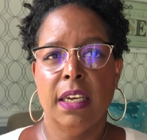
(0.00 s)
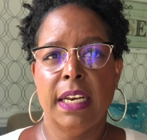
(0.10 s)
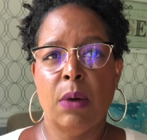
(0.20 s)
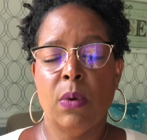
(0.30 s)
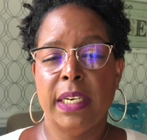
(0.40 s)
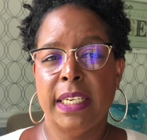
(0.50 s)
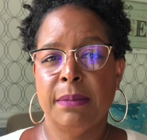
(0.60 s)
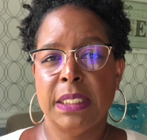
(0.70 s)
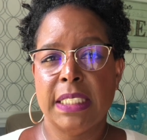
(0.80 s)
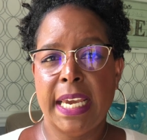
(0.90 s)
And I wanted
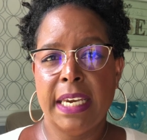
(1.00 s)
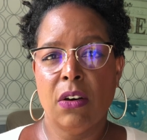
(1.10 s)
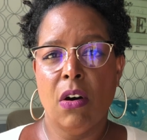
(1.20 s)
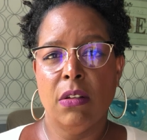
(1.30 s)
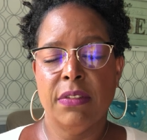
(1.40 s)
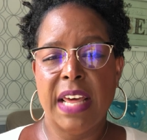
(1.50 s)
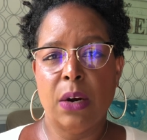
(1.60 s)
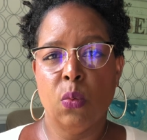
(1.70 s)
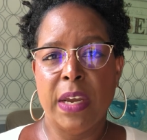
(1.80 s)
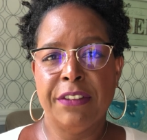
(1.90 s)
him to take all of
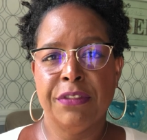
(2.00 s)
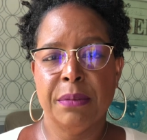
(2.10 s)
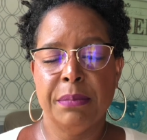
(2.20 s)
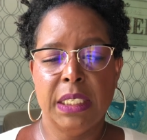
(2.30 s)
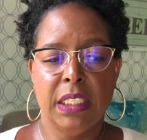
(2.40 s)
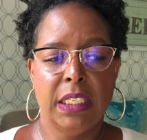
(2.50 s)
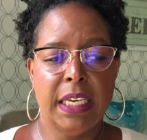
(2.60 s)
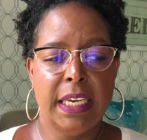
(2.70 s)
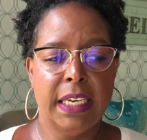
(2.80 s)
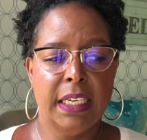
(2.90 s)
that away from
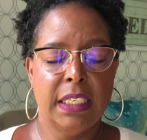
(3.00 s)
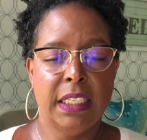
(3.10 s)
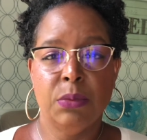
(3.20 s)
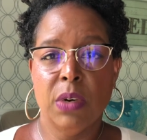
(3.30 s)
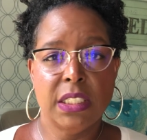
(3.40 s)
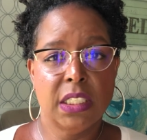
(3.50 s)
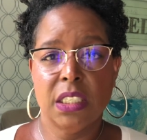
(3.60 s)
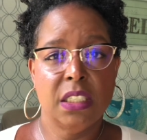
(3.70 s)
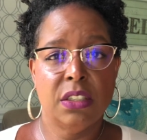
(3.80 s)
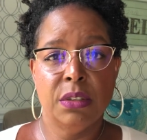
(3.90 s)
me. And he wasn't
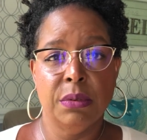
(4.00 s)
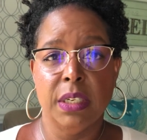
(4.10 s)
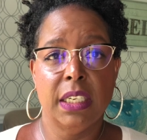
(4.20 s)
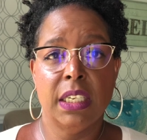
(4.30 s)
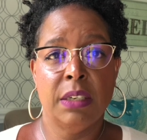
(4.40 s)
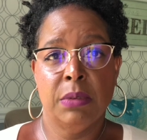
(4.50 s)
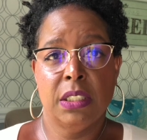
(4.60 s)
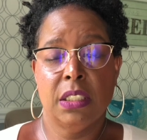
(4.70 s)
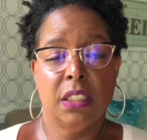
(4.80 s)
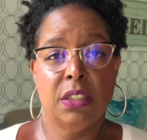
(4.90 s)
going to do it. He
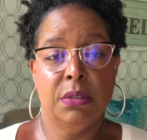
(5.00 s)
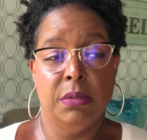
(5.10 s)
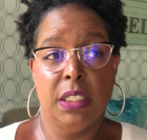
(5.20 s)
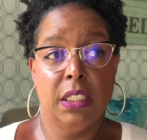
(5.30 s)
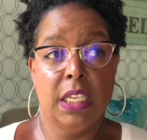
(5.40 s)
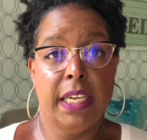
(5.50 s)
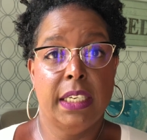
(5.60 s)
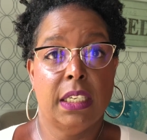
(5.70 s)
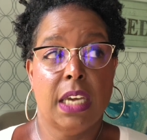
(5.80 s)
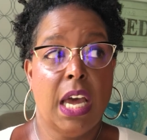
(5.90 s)
wasn't going to do it.
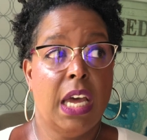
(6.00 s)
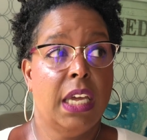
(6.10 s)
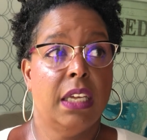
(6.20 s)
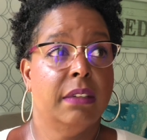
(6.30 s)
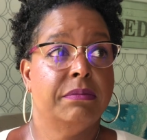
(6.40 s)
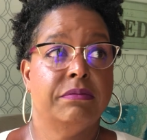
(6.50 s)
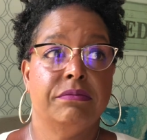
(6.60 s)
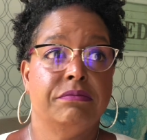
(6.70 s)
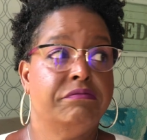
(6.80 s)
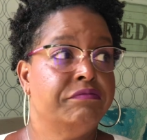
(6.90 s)
Like, I,
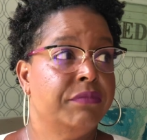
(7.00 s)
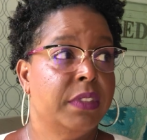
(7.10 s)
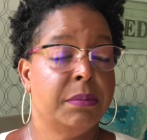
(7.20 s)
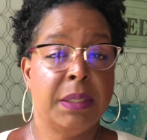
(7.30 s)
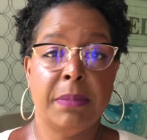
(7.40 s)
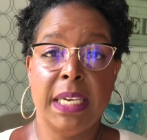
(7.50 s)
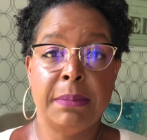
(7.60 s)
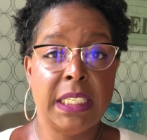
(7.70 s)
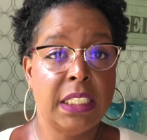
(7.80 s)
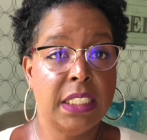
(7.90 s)
I mean,
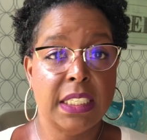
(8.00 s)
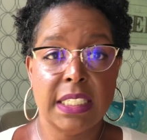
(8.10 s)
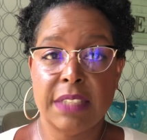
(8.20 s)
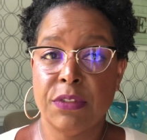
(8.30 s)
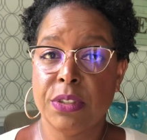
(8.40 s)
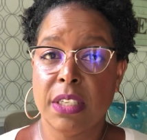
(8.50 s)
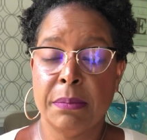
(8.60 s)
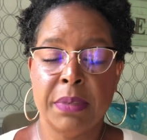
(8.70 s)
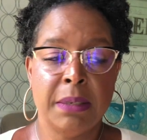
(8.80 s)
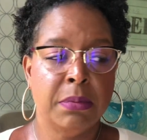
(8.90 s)
maybe he does that for
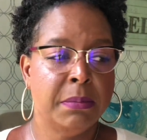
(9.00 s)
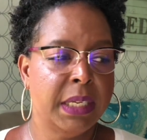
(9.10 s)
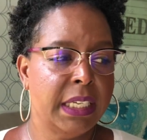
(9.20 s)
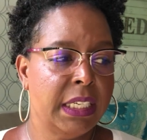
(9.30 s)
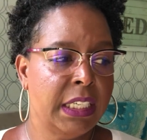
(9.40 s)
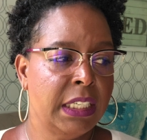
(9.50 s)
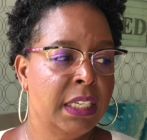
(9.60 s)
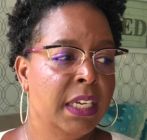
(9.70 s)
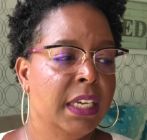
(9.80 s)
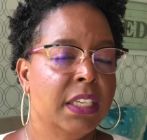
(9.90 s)
some people, but
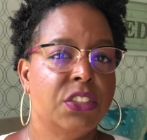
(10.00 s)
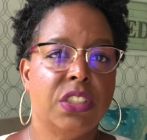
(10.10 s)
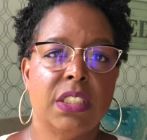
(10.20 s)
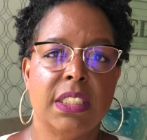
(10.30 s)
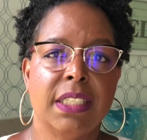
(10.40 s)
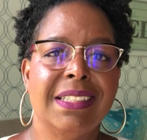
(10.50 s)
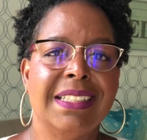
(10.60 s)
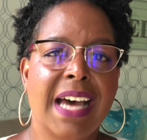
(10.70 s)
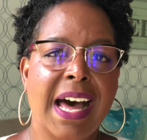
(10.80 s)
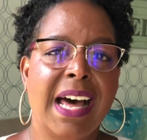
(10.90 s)
he just did
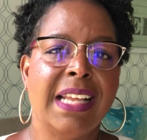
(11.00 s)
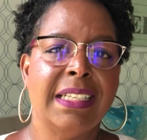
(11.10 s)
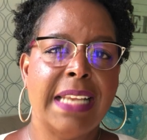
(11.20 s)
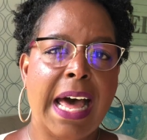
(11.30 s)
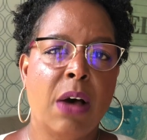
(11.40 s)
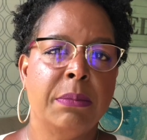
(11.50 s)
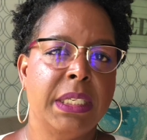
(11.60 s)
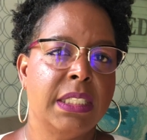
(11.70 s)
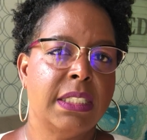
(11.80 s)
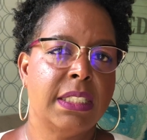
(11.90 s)
not allow
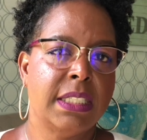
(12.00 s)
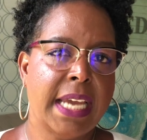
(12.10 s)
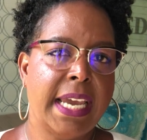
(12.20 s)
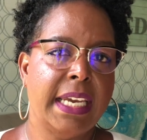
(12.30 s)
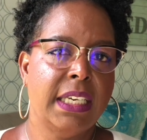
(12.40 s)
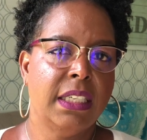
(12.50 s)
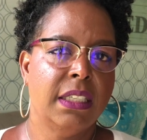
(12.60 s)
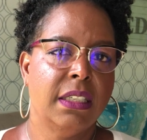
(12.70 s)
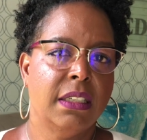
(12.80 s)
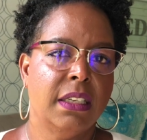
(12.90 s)
me to
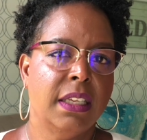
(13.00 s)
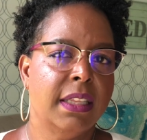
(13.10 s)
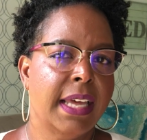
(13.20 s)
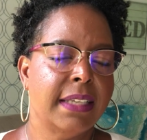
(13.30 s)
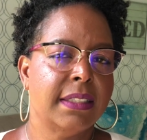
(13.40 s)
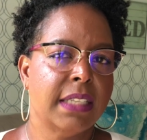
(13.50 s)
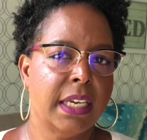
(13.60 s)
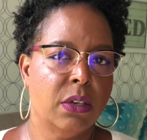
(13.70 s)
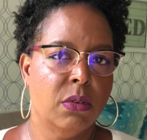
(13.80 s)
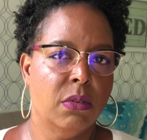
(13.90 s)
stay in that
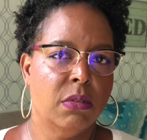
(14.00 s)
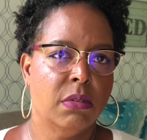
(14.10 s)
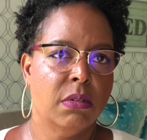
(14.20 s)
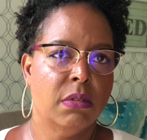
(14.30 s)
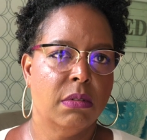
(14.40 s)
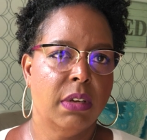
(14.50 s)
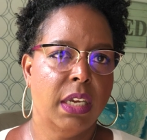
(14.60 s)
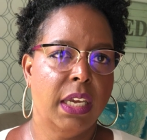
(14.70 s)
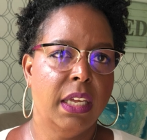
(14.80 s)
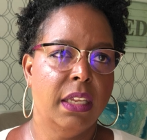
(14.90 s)
cycle
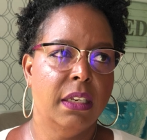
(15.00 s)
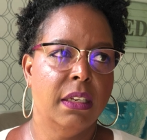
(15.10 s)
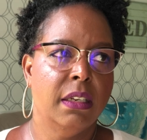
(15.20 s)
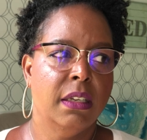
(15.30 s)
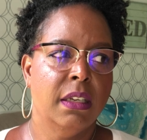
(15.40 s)
and